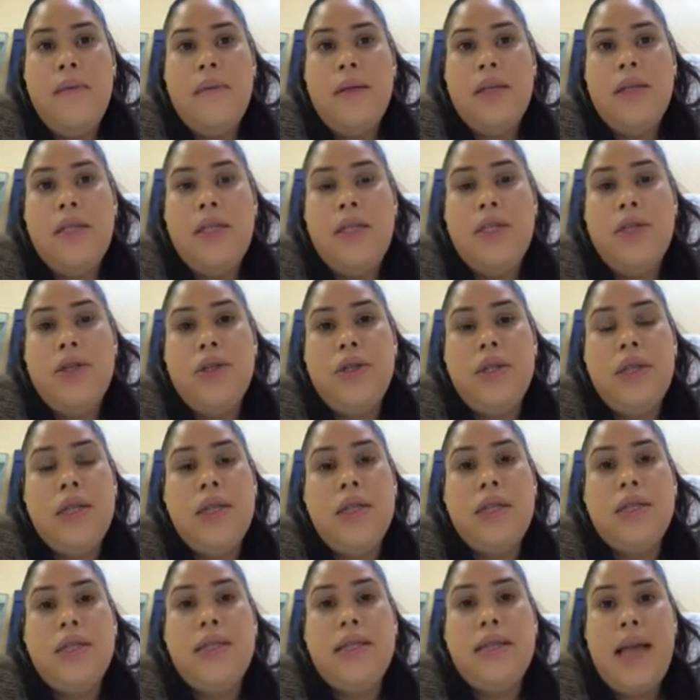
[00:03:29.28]
The teachers
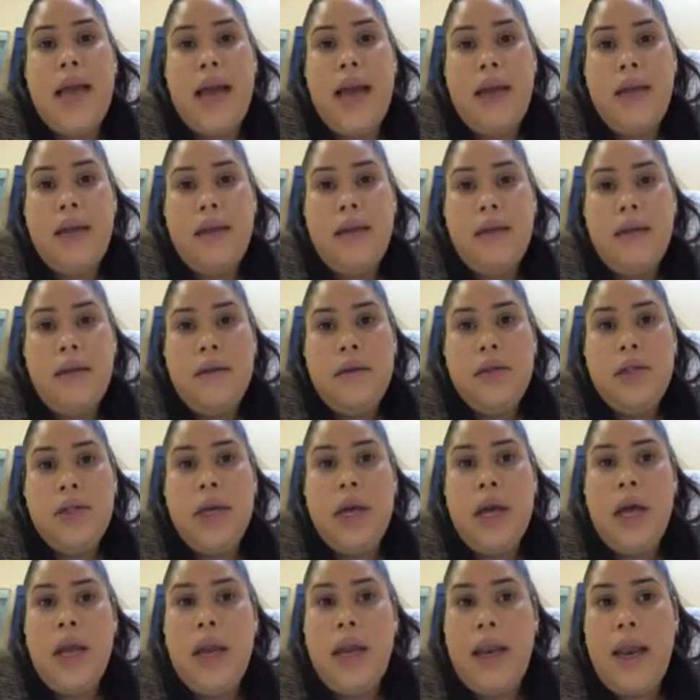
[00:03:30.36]
understand to
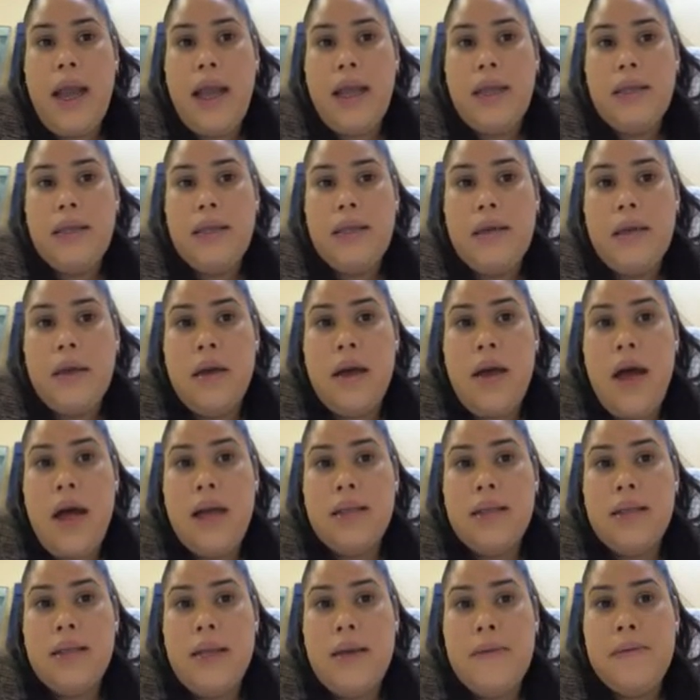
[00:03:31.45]
connect
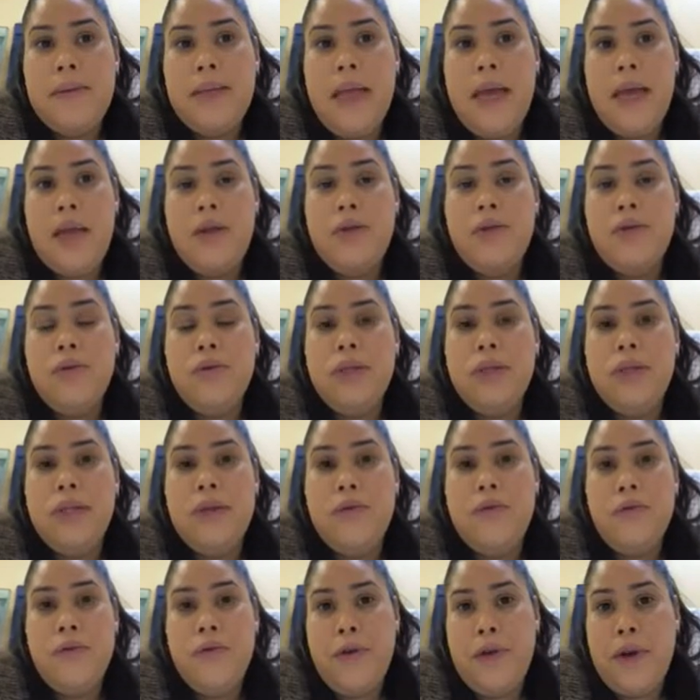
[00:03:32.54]
concepts and use
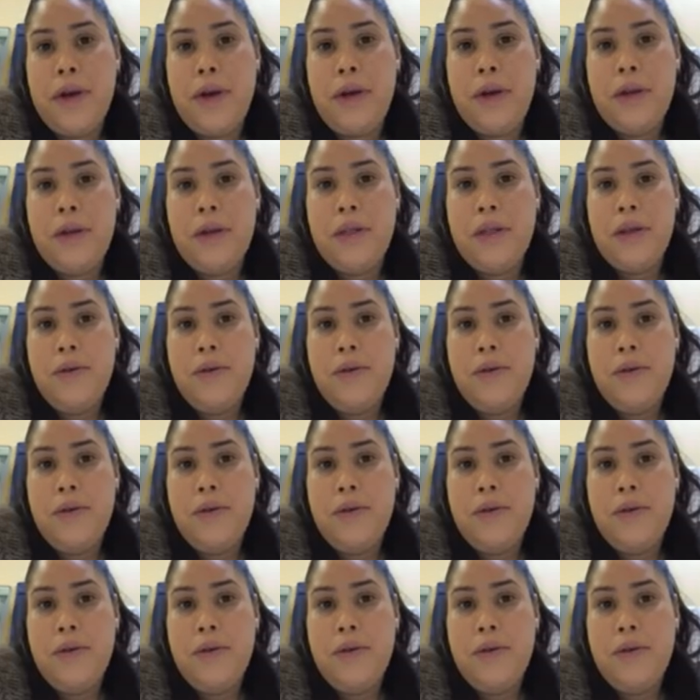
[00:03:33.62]
differing